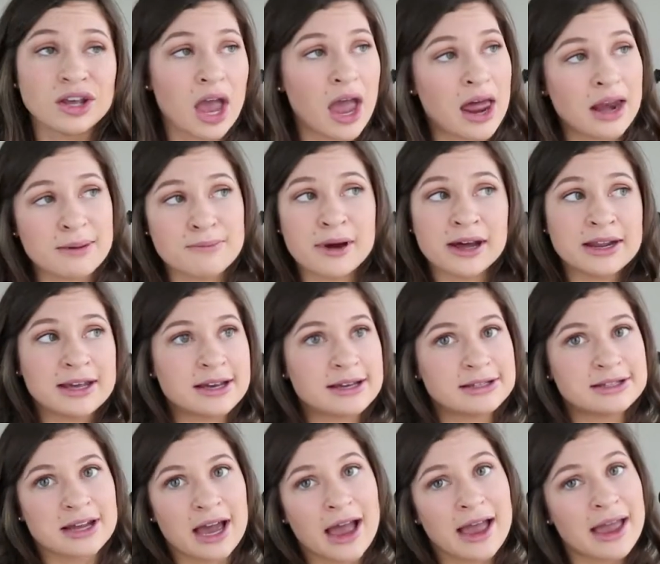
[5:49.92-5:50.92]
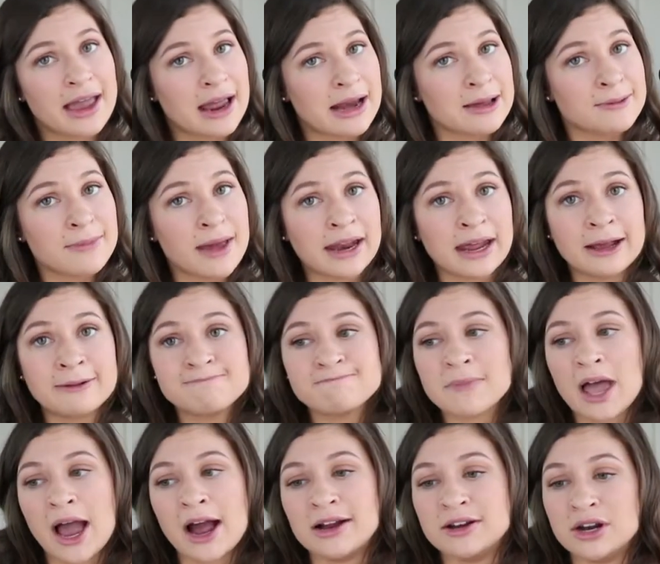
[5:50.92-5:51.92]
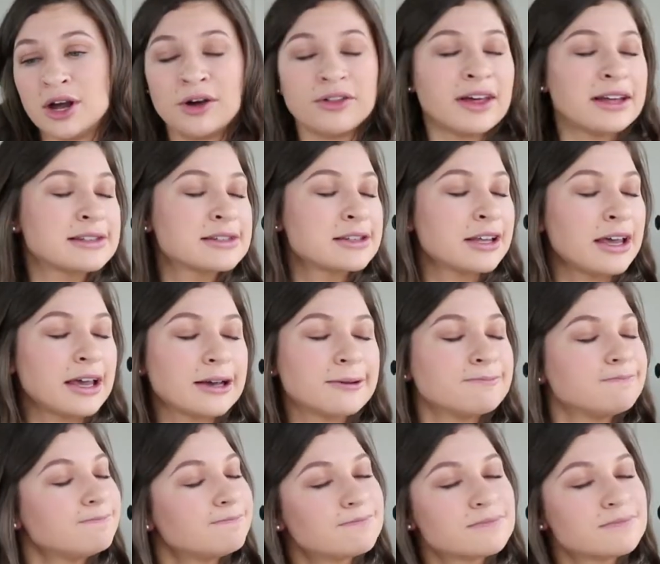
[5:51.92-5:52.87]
Anybody could die at any minute. I know that's like